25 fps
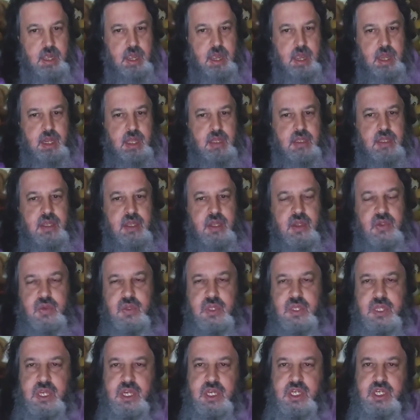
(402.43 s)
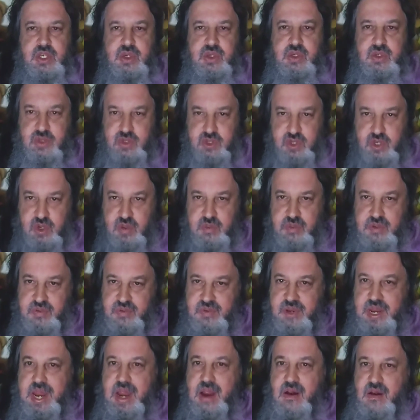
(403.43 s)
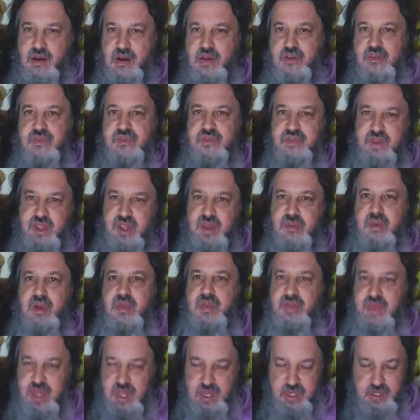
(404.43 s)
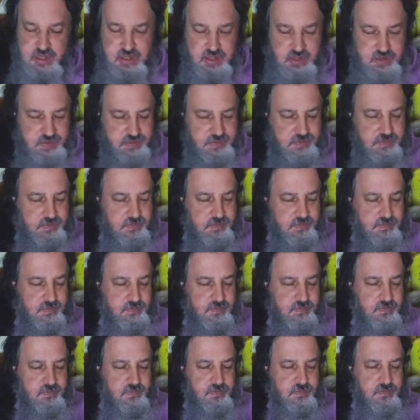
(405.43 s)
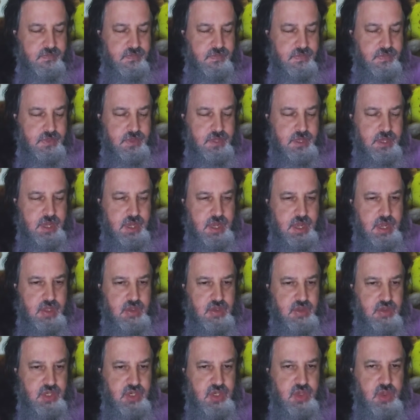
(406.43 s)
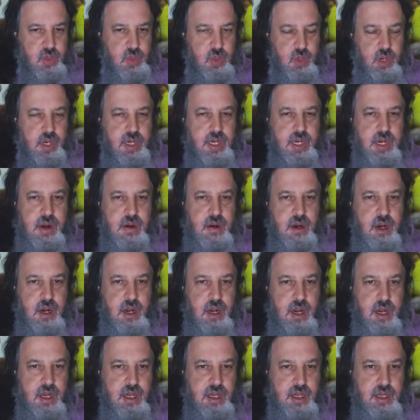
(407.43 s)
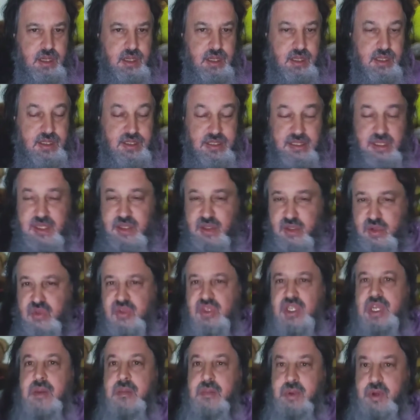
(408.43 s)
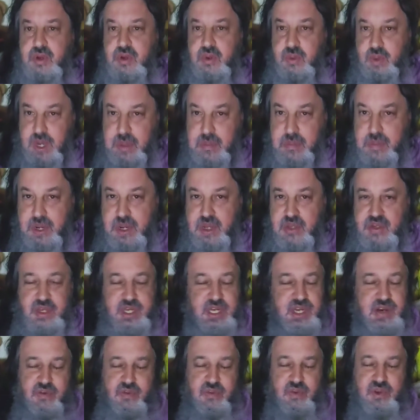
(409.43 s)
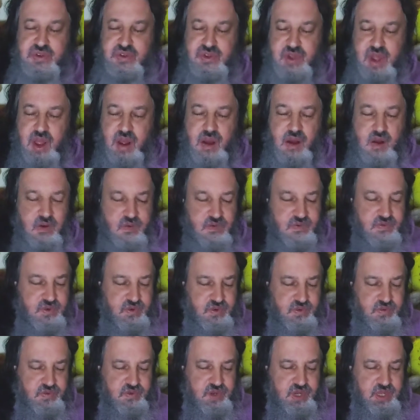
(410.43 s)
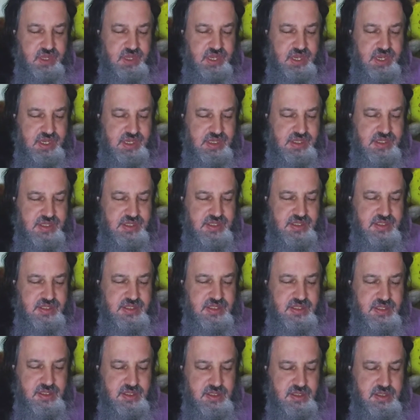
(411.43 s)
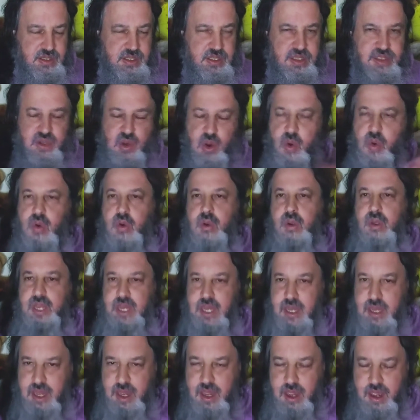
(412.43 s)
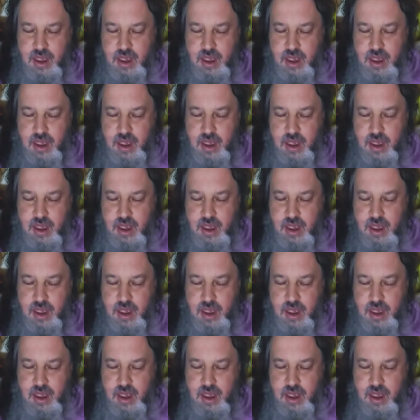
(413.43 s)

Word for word: and it deals with issues in terms of how I feel about things. And so you can work out to some degree, because you can never resolve your feelings totally.